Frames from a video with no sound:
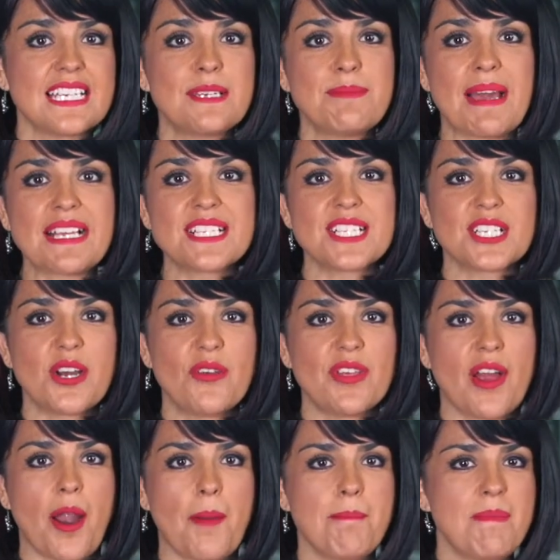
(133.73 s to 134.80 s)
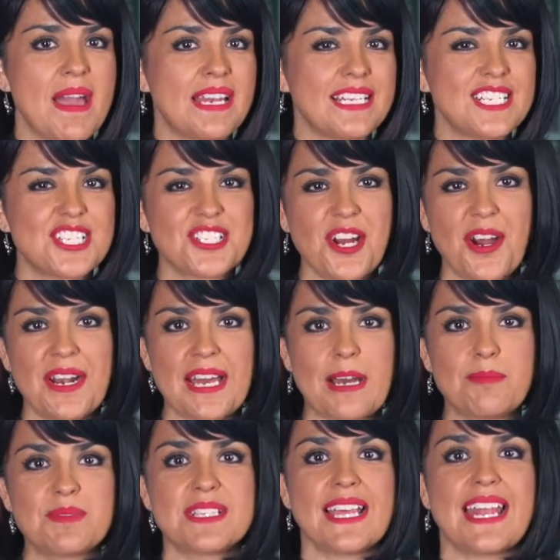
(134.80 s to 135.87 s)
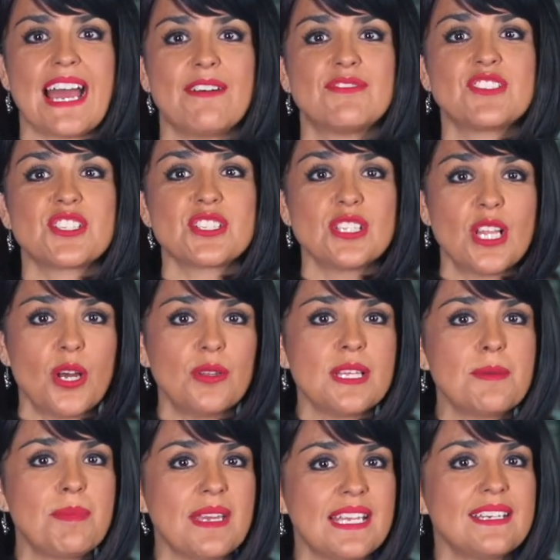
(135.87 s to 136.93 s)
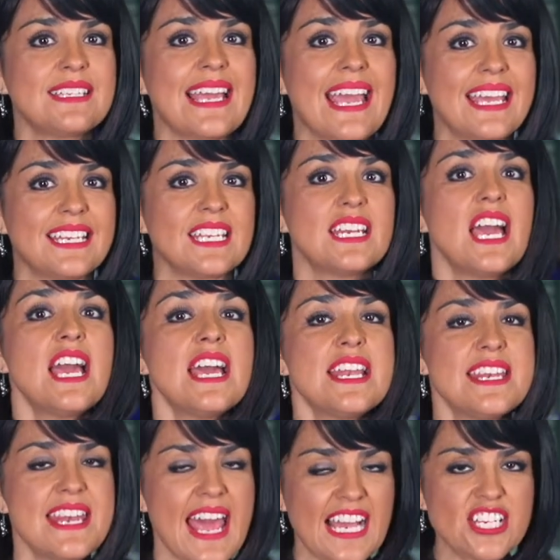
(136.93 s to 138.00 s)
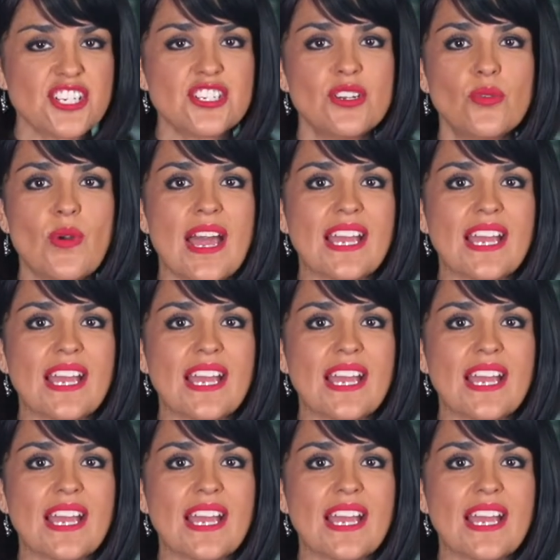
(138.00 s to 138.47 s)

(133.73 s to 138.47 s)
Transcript: in Mexico there are many startups that have slowly been gaining national